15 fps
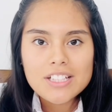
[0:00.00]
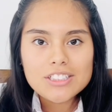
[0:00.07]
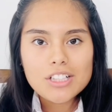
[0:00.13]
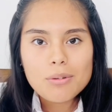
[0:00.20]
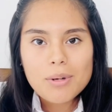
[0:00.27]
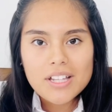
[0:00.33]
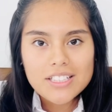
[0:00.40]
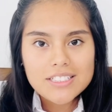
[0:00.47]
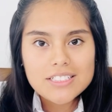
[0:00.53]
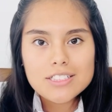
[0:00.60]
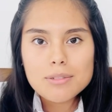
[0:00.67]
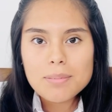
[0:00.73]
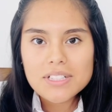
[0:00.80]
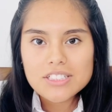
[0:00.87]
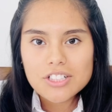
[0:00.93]
So while this is a
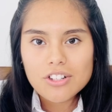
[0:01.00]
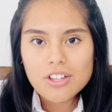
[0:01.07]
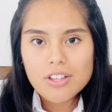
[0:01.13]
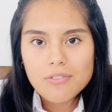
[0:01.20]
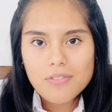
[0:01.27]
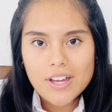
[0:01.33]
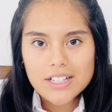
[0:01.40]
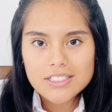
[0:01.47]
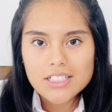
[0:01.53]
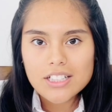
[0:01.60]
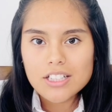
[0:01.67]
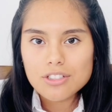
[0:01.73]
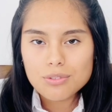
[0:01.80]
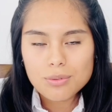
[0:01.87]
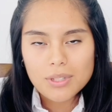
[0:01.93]
bacterial infection,
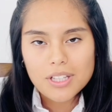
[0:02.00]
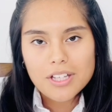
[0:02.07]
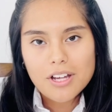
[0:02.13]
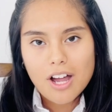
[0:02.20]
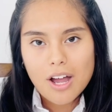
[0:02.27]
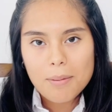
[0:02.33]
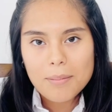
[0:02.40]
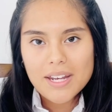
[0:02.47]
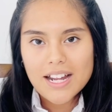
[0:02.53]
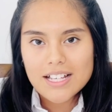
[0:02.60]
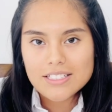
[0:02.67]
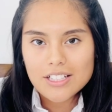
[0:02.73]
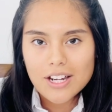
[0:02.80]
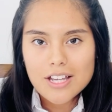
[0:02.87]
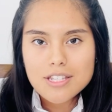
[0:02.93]
it is really common as
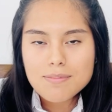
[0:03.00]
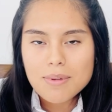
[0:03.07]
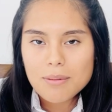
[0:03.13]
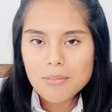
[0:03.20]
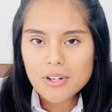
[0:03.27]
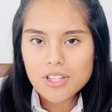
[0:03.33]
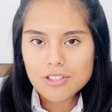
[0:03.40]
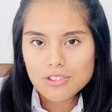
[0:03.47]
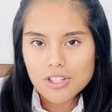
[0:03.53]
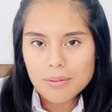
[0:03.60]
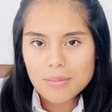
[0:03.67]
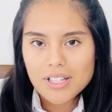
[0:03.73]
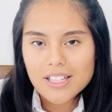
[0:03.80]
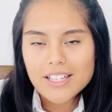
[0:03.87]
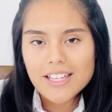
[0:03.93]
there has been more than 3
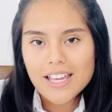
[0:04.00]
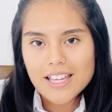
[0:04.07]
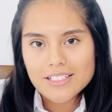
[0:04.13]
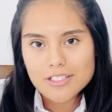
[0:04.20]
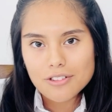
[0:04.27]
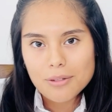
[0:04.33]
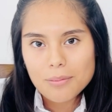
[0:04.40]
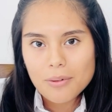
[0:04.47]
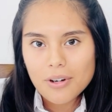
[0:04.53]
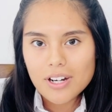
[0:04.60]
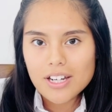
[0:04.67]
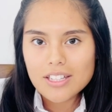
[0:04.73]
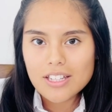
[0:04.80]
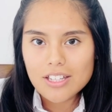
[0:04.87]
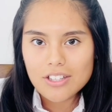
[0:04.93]
million cases reported
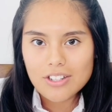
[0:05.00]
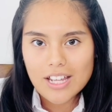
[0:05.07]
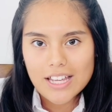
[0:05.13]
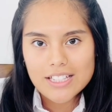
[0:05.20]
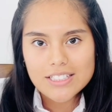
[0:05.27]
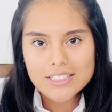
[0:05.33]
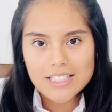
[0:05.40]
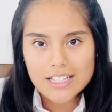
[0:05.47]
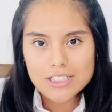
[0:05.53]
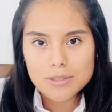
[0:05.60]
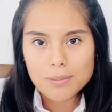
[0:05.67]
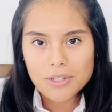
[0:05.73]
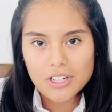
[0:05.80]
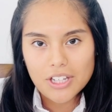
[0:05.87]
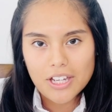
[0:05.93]
in the United States
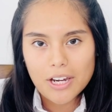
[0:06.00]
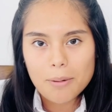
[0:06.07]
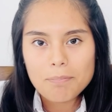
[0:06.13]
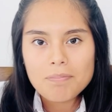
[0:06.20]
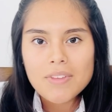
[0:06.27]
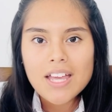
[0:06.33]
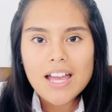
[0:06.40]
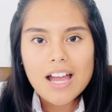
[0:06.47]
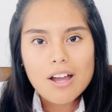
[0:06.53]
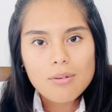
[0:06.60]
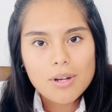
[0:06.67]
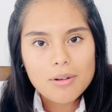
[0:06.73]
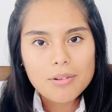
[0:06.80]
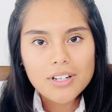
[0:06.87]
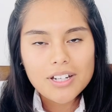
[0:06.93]
per year.
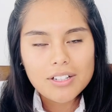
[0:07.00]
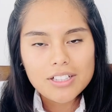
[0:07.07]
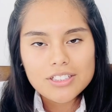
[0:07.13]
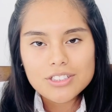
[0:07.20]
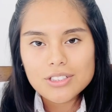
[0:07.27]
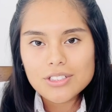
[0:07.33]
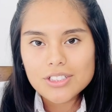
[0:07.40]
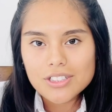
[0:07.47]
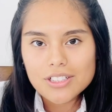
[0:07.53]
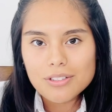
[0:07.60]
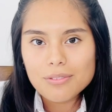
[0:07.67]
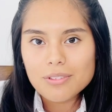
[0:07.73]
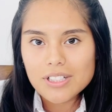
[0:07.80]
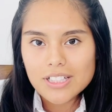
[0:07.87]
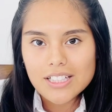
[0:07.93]
However, it is usually
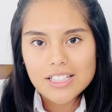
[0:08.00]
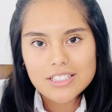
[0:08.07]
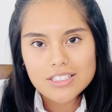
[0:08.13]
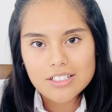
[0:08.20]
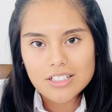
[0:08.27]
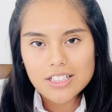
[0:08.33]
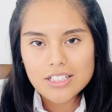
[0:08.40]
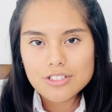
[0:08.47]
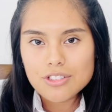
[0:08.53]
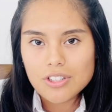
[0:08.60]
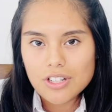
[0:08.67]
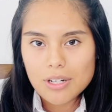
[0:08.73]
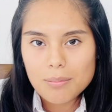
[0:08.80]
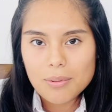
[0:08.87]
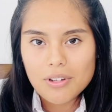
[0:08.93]
really easily treatable.